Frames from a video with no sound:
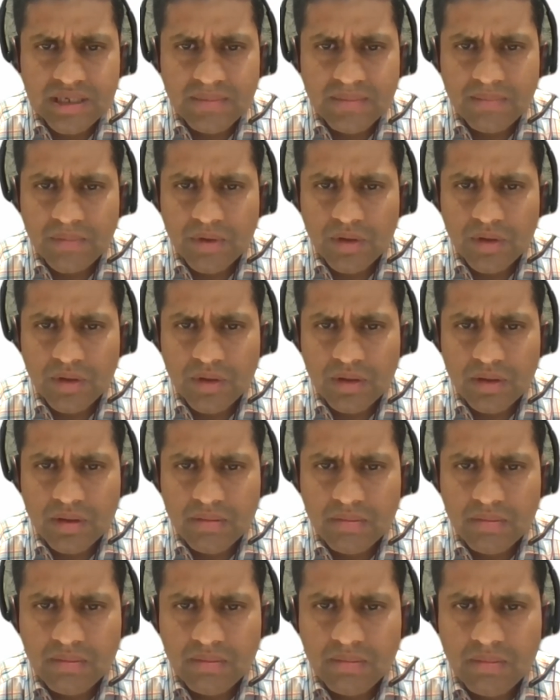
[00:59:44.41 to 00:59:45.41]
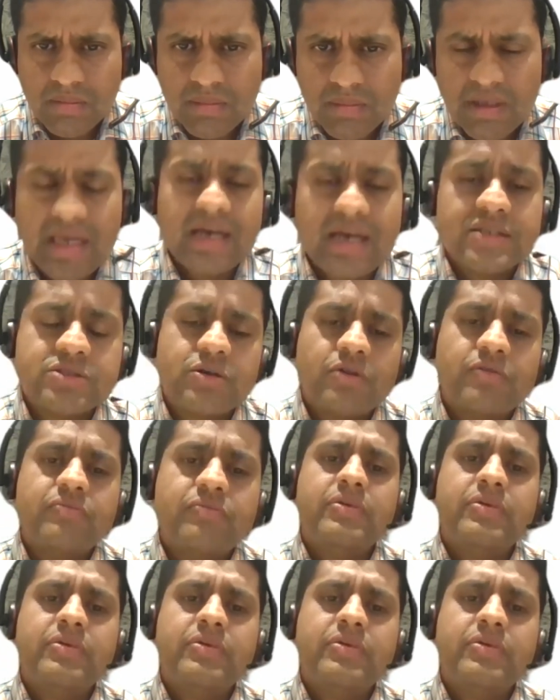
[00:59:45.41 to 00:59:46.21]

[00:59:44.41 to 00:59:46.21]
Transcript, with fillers: And yeah, so